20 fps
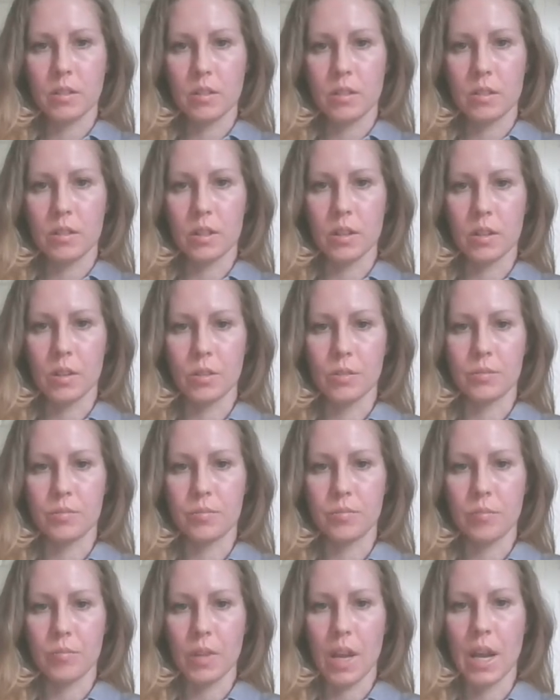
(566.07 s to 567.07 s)
So
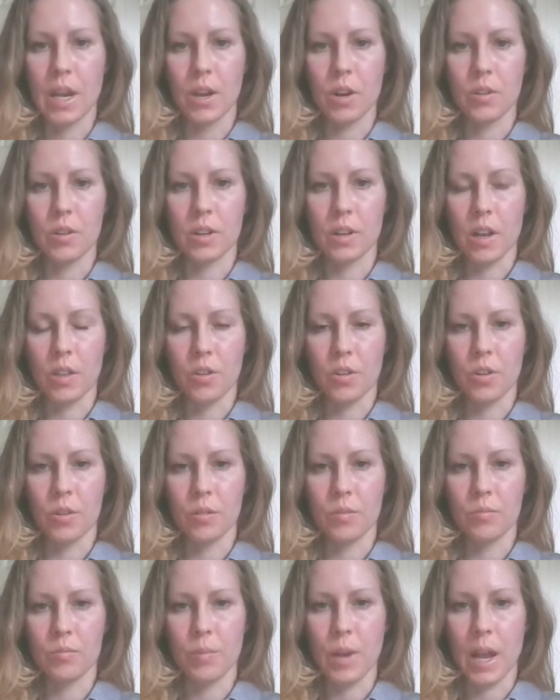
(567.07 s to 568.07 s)
I own another
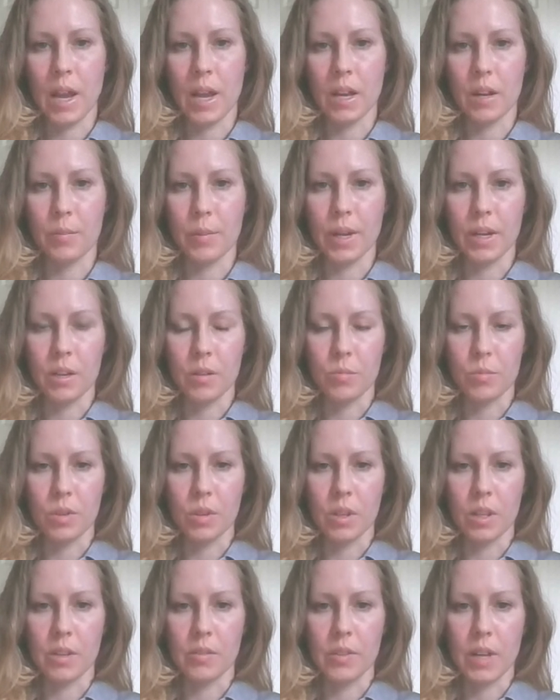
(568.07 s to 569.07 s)
bag made
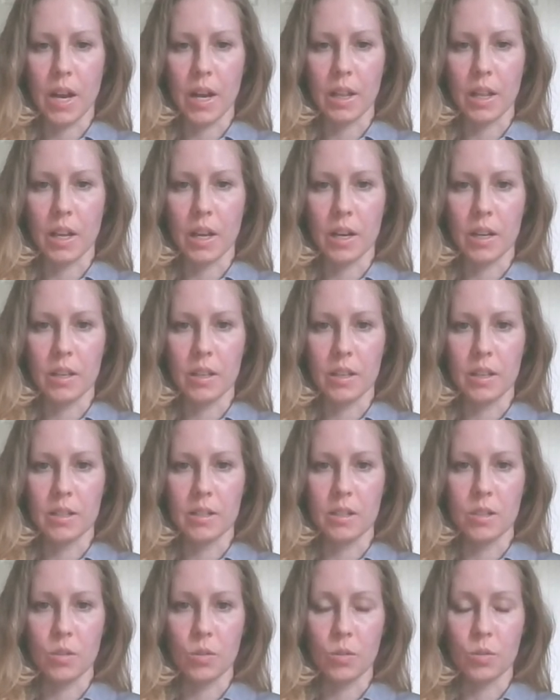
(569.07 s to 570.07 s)
completely of nylon. It's
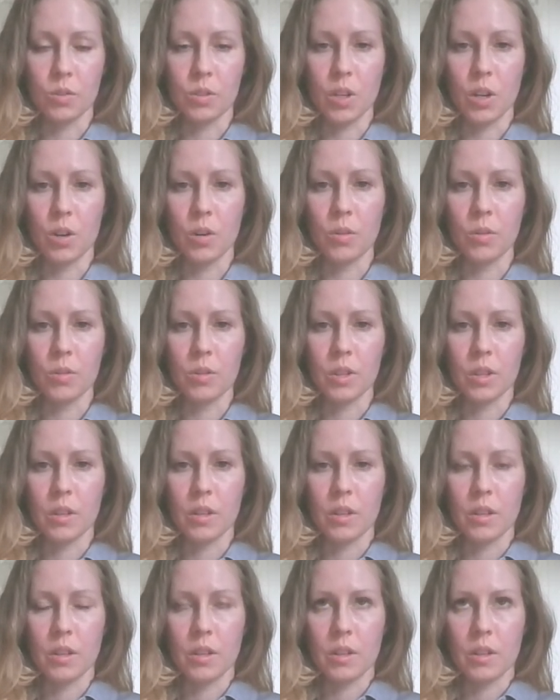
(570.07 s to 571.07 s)
an old tote
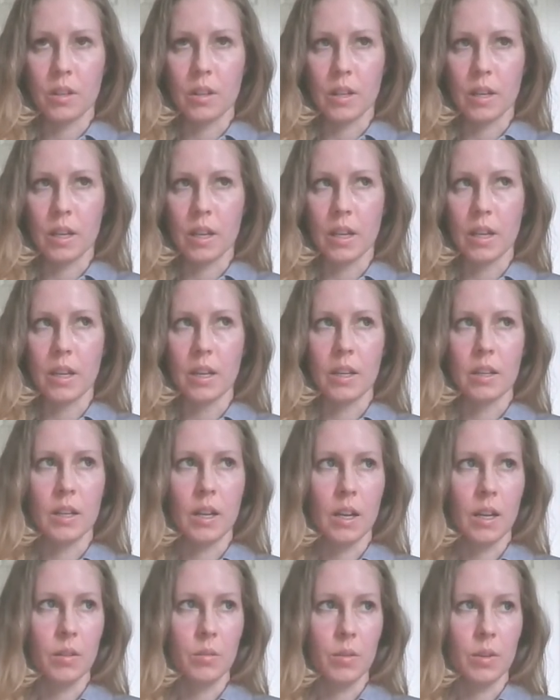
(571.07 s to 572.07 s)
that I
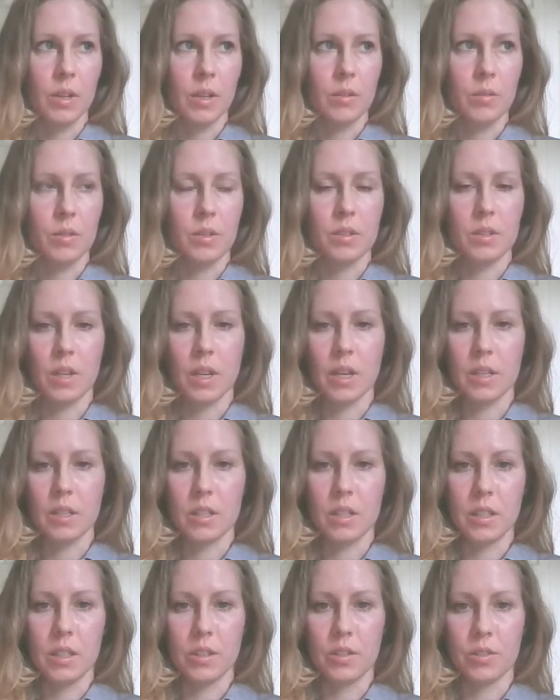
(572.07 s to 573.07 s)
got when I was
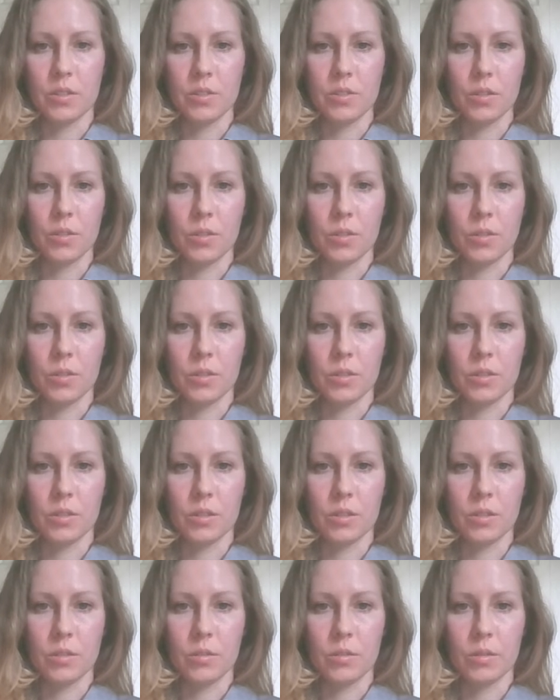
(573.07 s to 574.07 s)
19 years old.
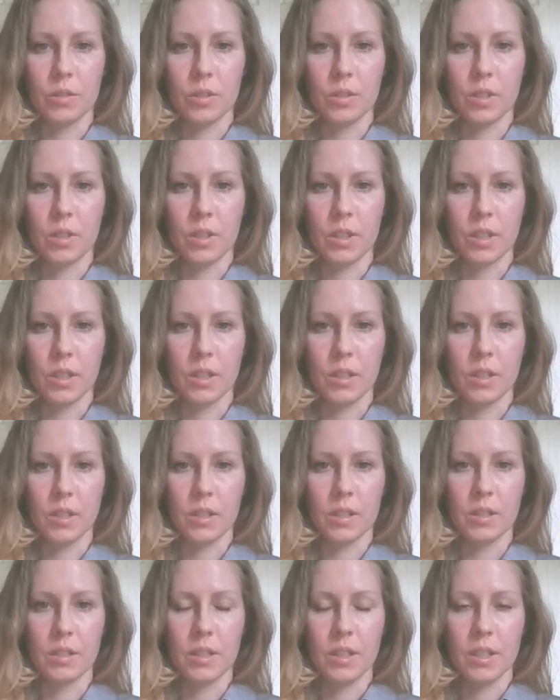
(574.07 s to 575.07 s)
So we're
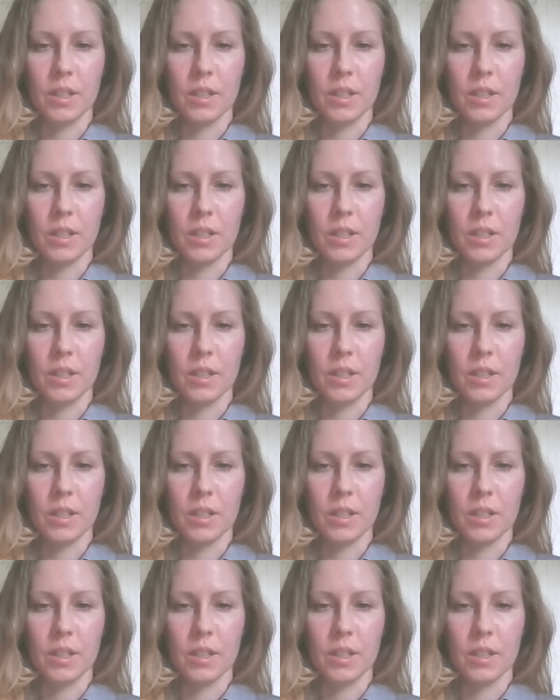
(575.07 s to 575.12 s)
talking